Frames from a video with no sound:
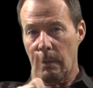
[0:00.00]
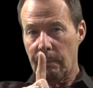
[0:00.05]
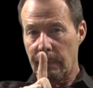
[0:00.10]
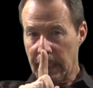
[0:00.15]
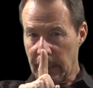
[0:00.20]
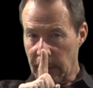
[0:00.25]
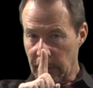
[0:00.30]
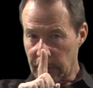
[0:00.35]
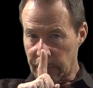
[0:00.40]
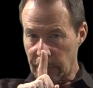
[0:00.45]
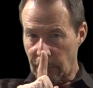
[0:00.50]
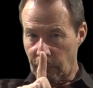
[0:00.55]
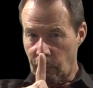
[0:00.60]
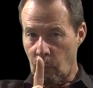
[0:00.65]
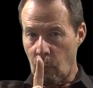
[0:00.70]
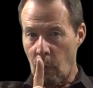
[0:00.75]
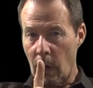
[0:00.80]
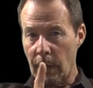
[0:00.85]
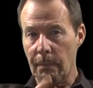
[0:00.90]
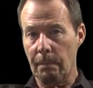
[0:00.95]
because of
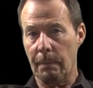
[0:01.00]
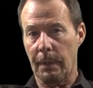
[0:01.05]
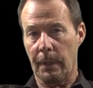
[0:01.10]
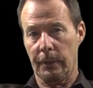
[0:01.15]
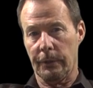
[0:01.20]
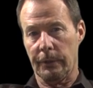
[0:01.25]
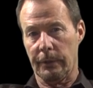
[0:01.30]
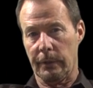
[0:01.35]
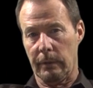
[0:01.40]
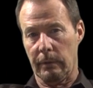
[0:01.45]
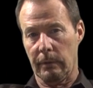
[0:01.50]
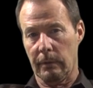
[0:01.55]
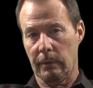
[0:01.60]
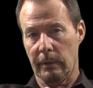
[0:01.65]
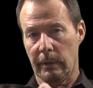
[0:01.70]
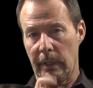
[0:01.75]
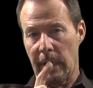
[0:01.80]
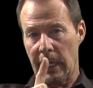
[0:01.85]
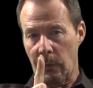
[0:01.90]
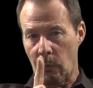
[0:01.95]
one person
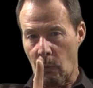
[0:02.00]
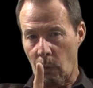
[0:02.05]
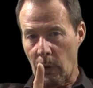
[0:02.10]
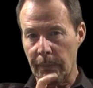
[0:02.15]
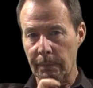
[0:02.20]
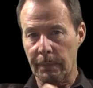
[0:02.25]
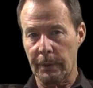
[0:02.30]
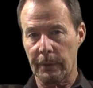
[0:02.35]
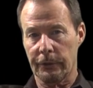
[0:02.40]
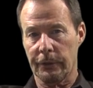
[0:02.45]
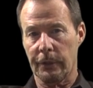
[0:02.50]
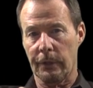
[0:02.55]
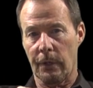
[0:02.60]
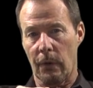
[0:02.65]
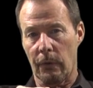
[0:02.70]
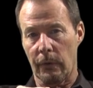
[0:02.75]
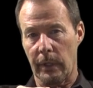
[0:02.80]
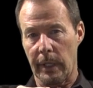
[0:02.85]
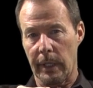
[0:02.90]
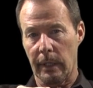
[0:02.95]
and one person
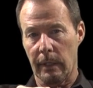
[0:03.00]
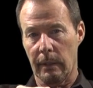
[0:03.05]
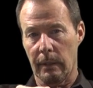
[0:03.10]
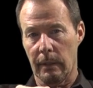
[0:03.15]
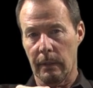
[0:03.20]
only.